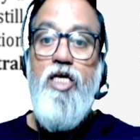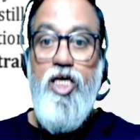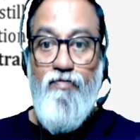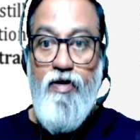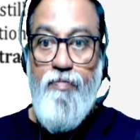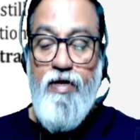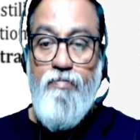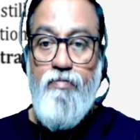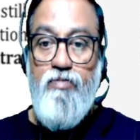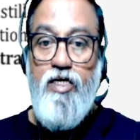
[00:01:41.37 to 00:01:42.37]

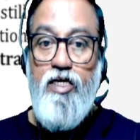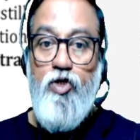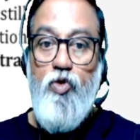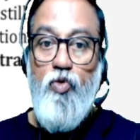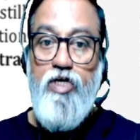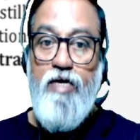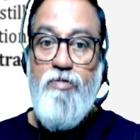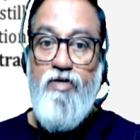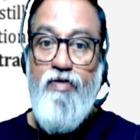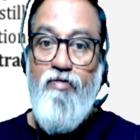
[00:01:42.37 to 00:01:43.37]
equilibrium. There are two types
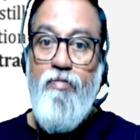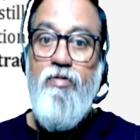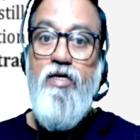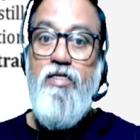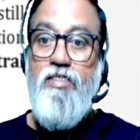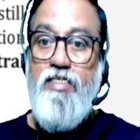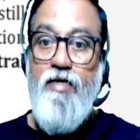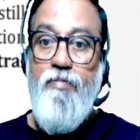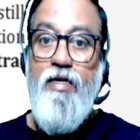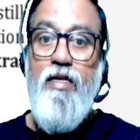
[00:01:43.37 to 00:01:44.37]
of equilibrium:
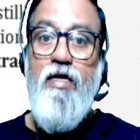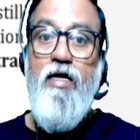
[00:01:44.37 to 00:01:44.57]
stable,